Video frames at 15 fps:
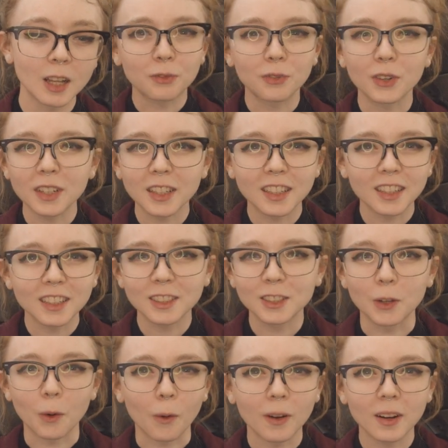foot in the
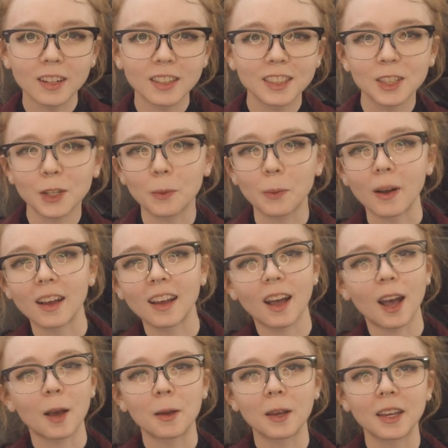door to what
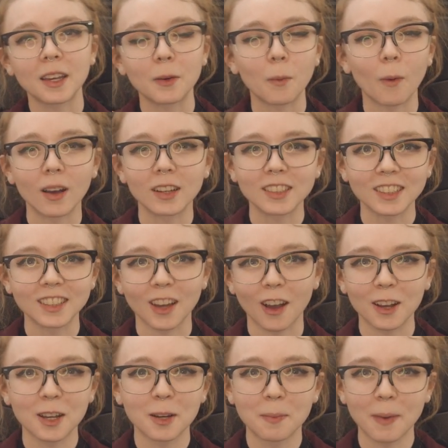I want to
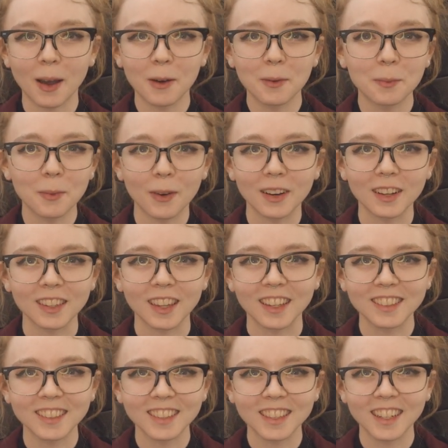talk about more or
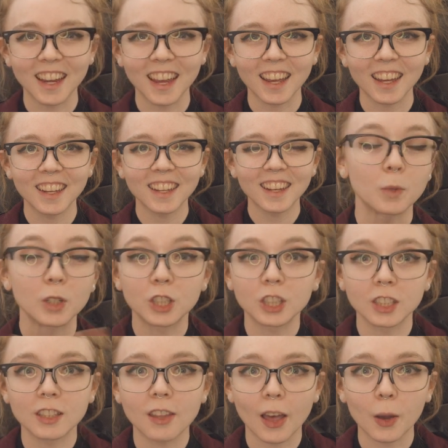less today, which
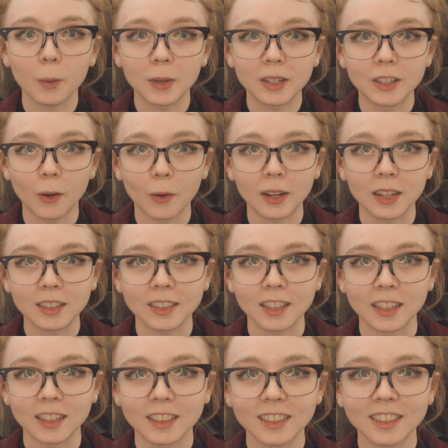is that we don't
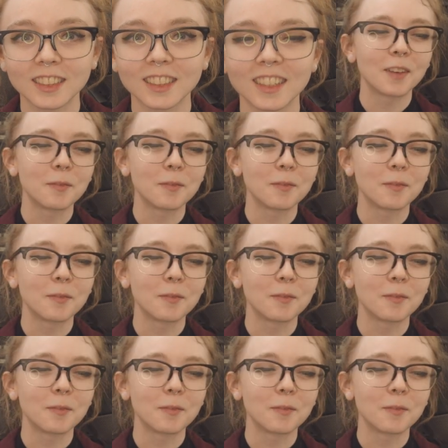exist,